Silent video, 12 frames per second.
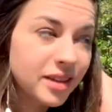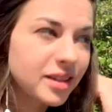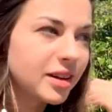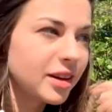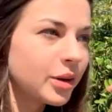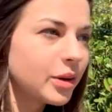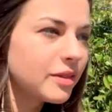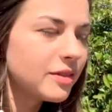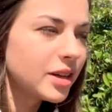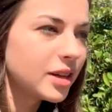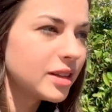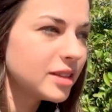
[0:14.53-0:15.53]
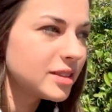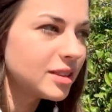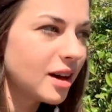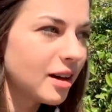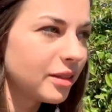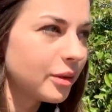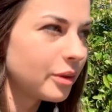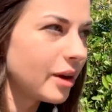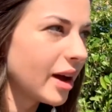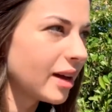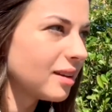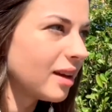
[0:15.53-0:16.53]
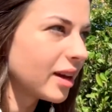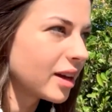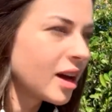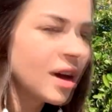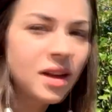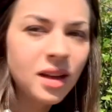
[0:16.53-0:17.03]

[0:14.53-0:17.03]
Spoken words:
And I know it's not the right